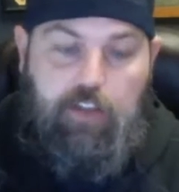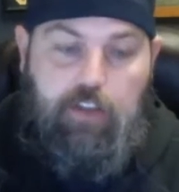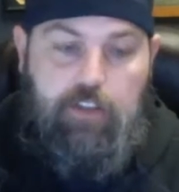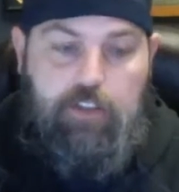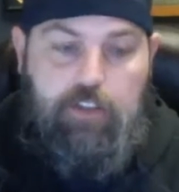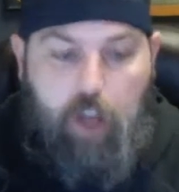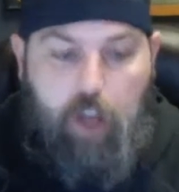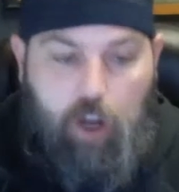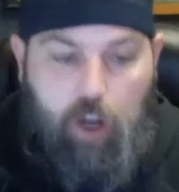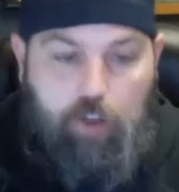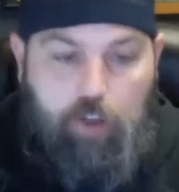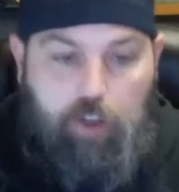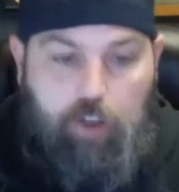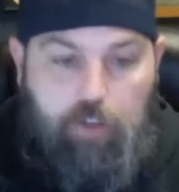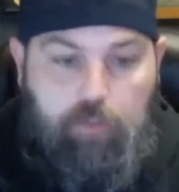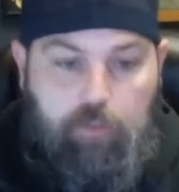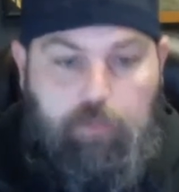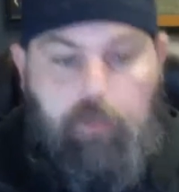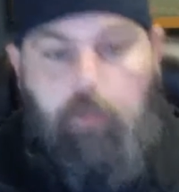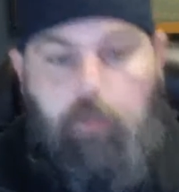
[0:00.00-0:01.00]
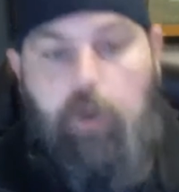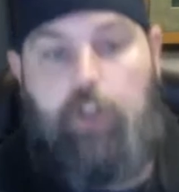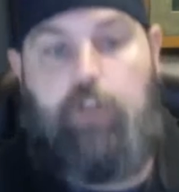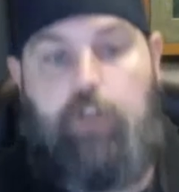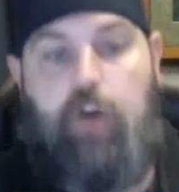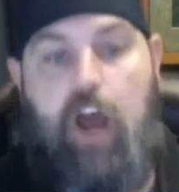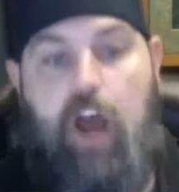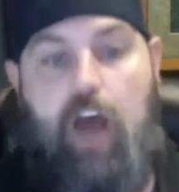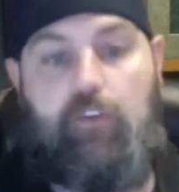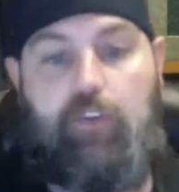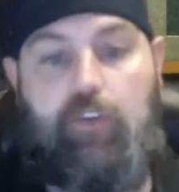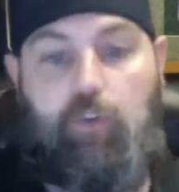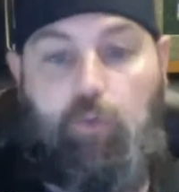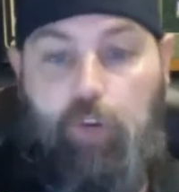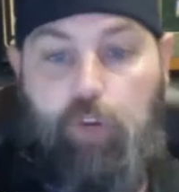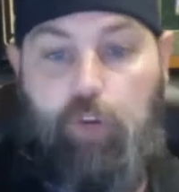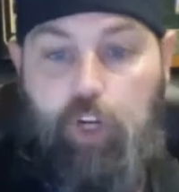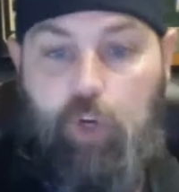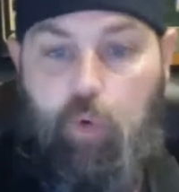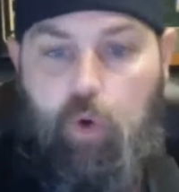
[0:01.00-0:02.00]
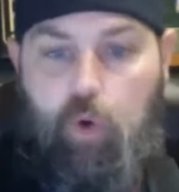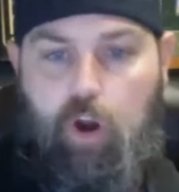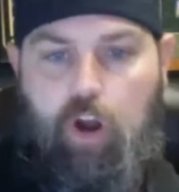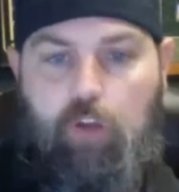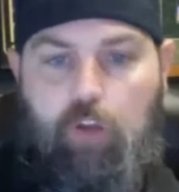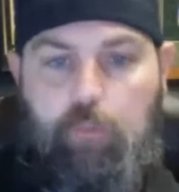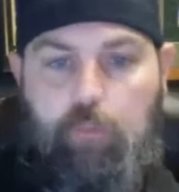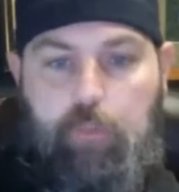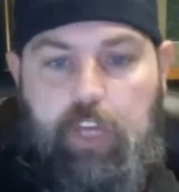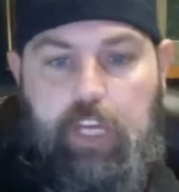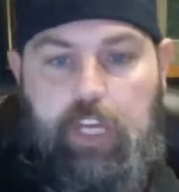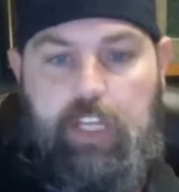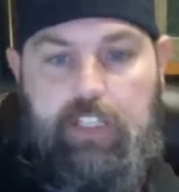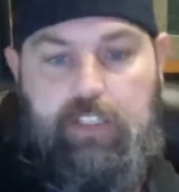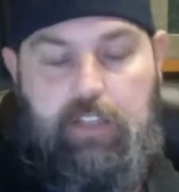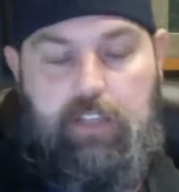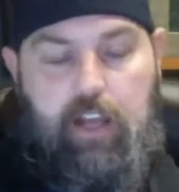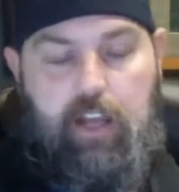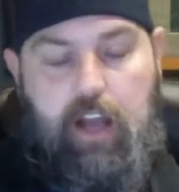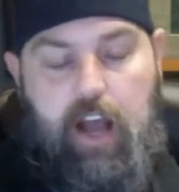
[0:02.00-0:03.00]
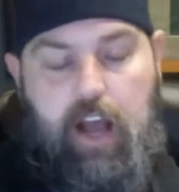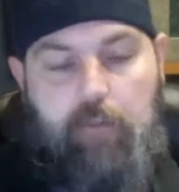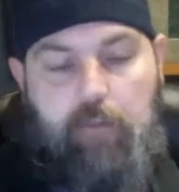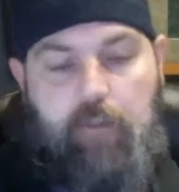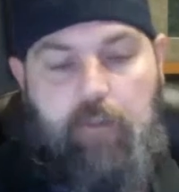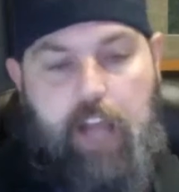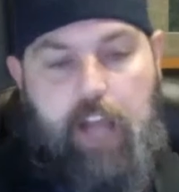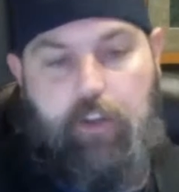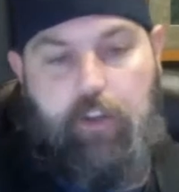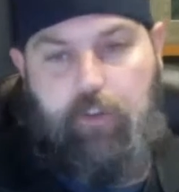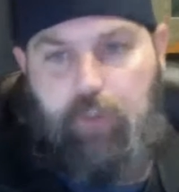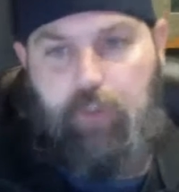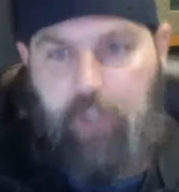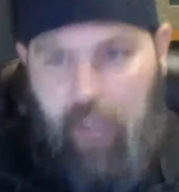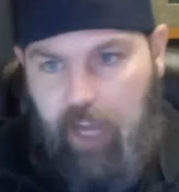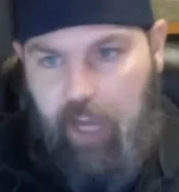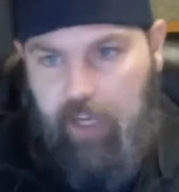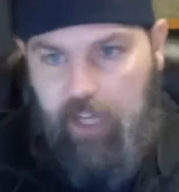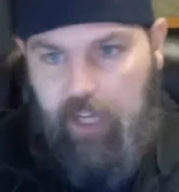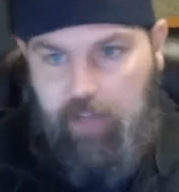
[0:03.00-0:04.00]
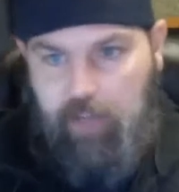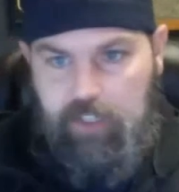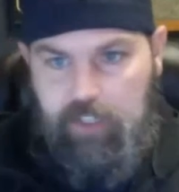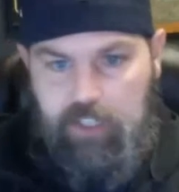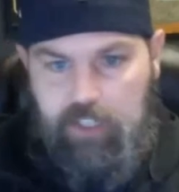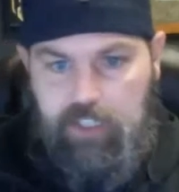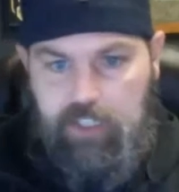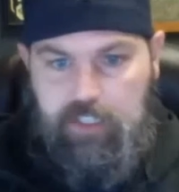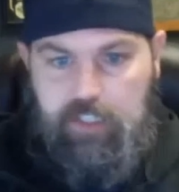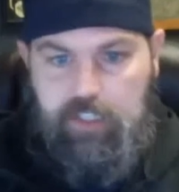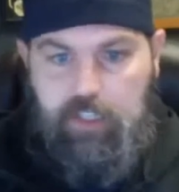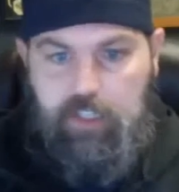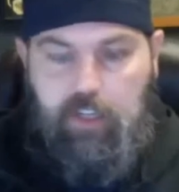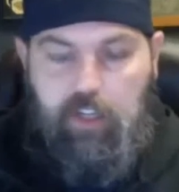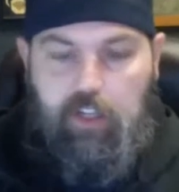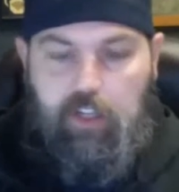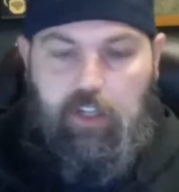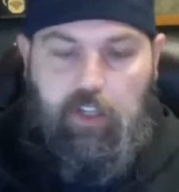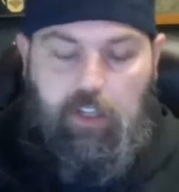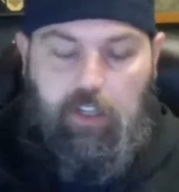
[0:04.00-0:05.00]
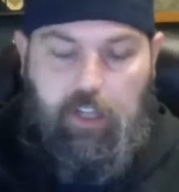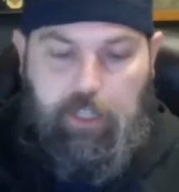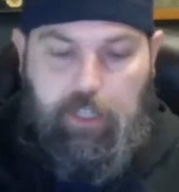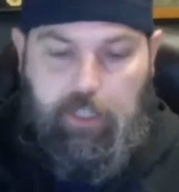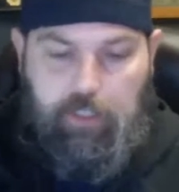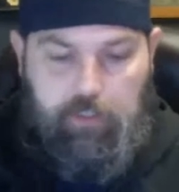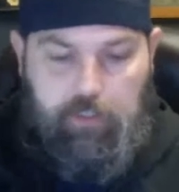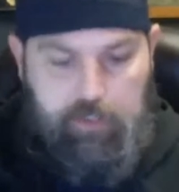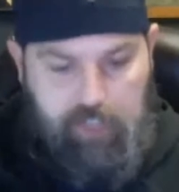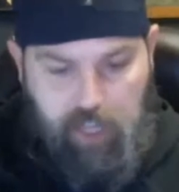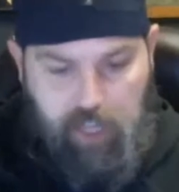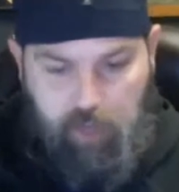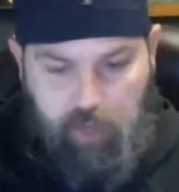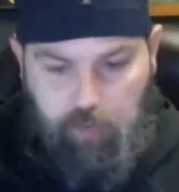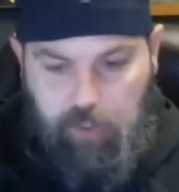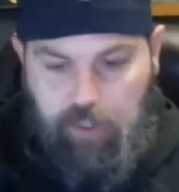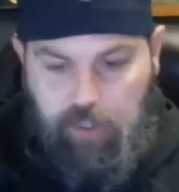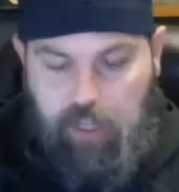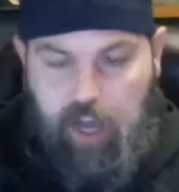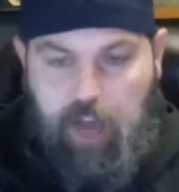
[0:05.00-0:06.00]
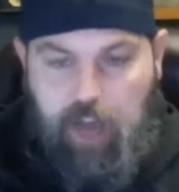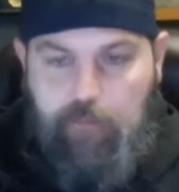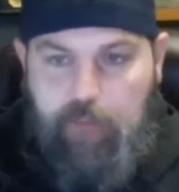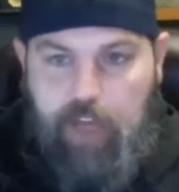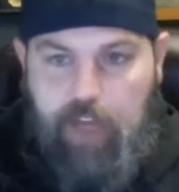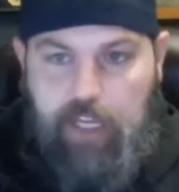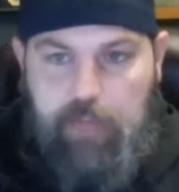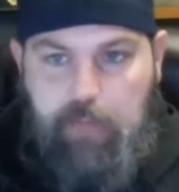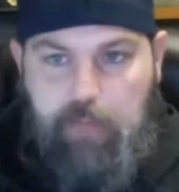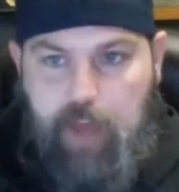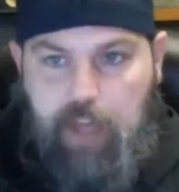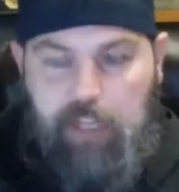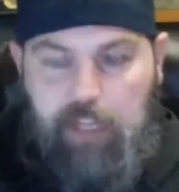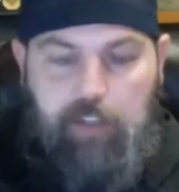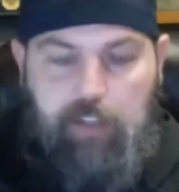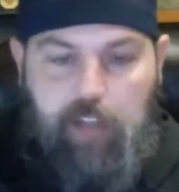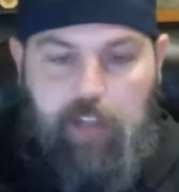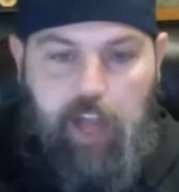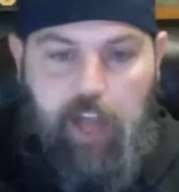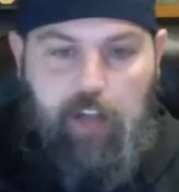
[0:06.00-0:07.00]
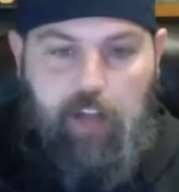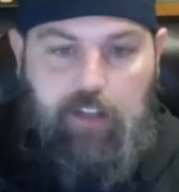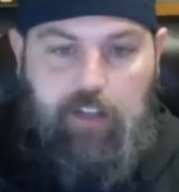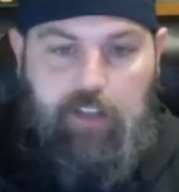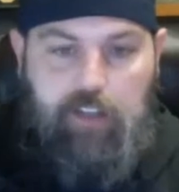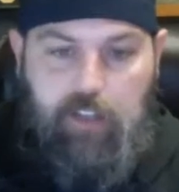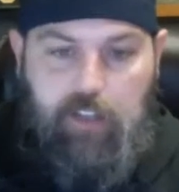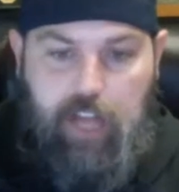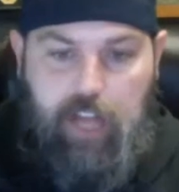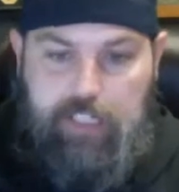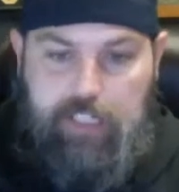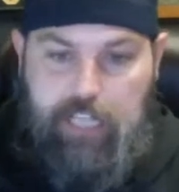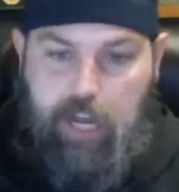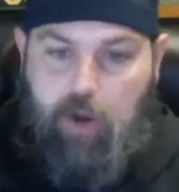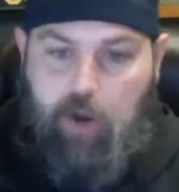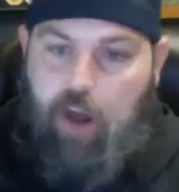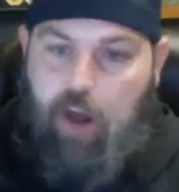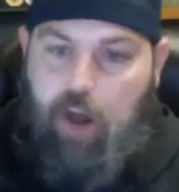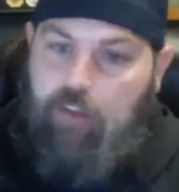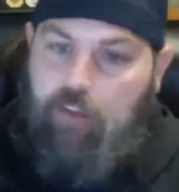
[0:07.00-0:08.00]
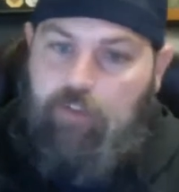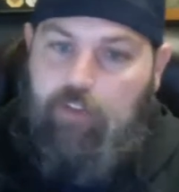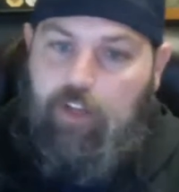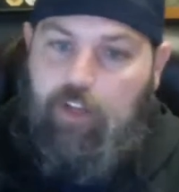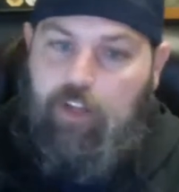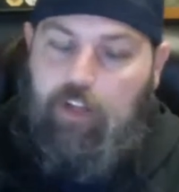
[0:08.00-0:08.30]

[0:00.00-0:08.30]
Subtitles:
So where you have the real world piece, I create images, like you said, with many, many layers, and that's how I've